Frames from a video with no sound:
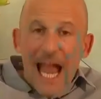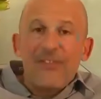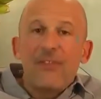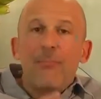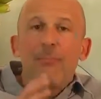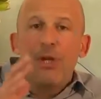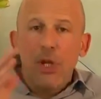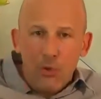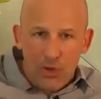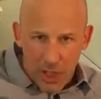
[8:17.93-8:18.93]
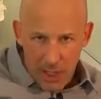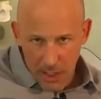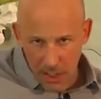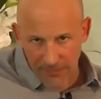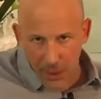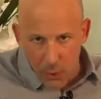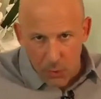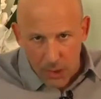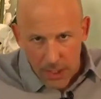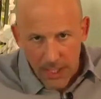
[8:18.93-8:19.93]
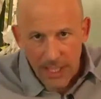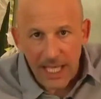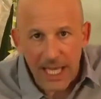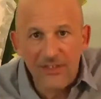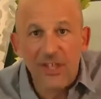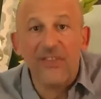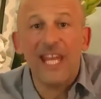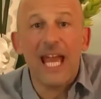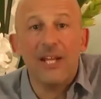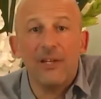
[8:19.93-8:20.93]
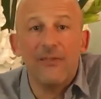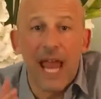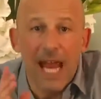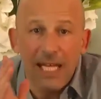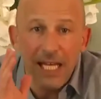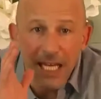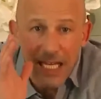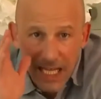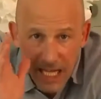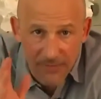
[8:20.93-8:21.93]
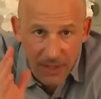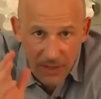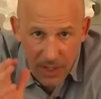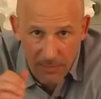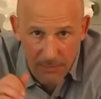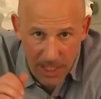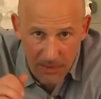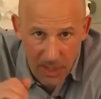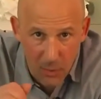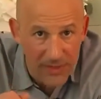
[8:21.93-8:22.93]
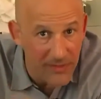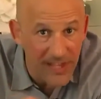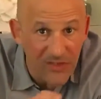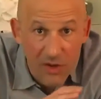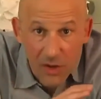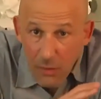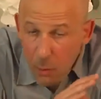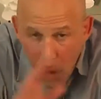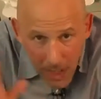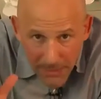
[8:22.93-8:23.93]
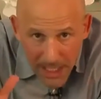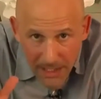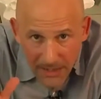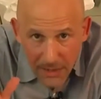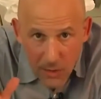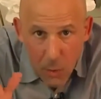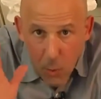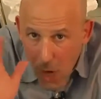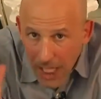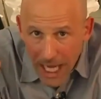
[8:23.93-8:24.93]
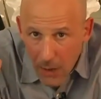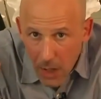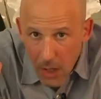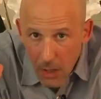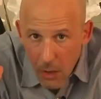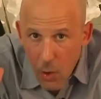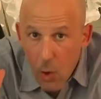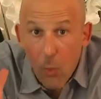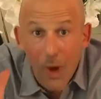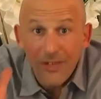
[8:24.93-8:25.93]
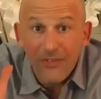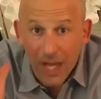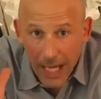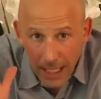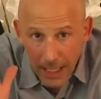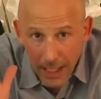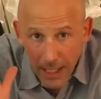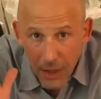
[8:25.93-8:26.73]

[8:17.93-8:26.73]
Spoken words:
And the beauty of it all is at the end of any given time period, whether that's 1 minute, 1 hour, or 1 day,